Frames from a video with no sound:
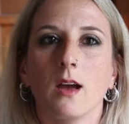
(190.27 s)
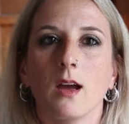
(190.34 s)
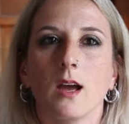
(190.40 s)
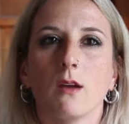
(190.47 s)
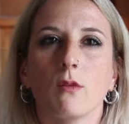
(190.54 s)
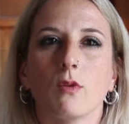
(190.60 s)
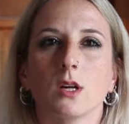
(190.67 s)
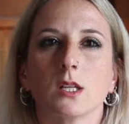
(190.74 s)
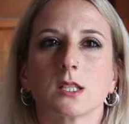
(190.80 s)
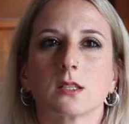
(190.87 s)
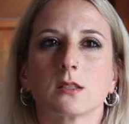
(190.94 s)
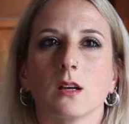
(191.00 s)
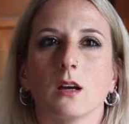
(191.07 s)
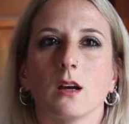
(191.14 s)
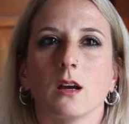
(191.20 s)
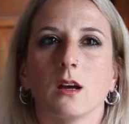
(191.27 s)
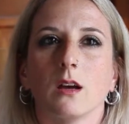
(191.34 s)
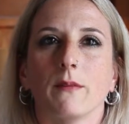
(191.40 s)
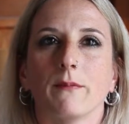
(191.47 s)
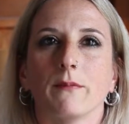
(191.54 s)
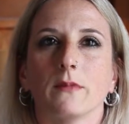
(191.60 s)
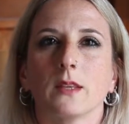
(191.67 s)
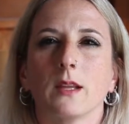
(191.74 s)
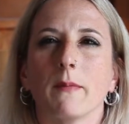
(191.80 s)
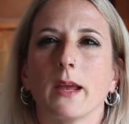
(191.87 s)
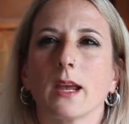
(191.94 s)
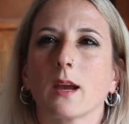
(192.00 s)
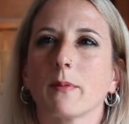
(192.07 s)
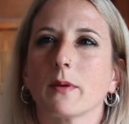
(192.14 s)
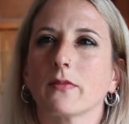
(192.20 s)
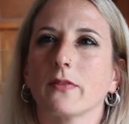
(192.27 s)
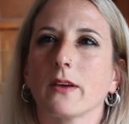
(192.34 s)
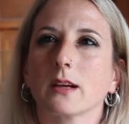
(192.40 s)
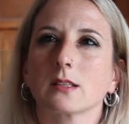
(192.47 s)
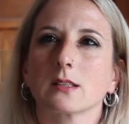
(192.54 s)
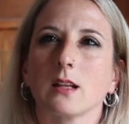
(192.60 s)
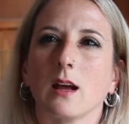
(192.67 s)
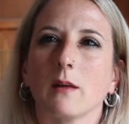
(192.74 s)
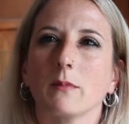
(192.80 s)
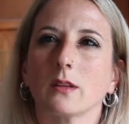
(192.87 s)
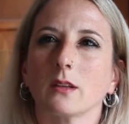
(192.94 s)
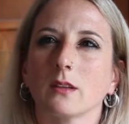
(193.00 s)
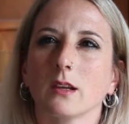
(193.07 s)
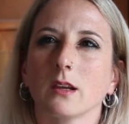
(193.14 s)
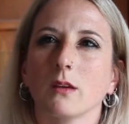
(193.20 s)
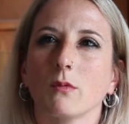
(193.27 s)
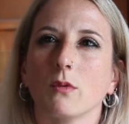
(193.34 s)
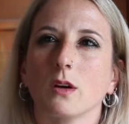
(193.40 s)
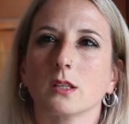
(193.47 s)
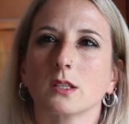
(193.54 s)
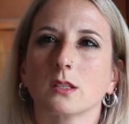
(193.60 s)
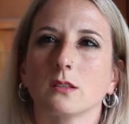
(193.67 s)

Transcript: it was the Makeup FX Lab. I think it was.